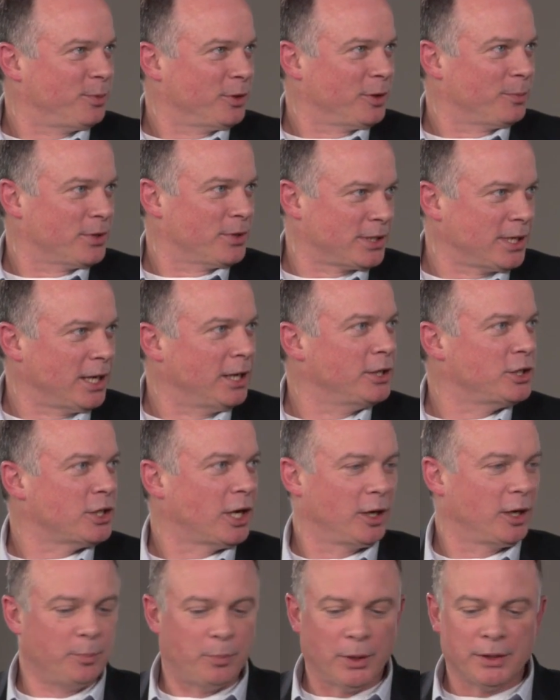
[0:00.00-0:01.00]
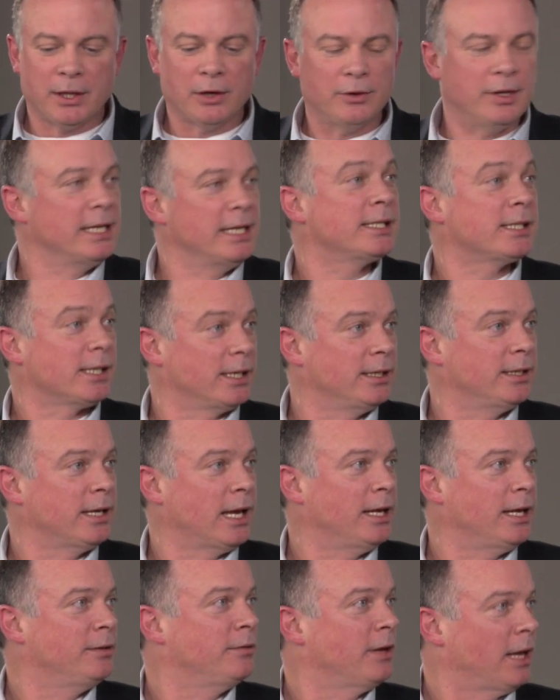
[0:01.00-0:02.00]
put a percentage on it, but there is
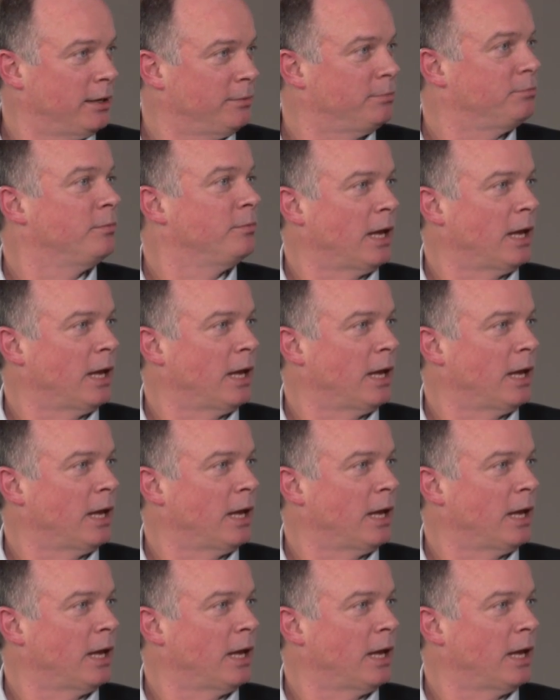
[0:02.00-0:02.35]
a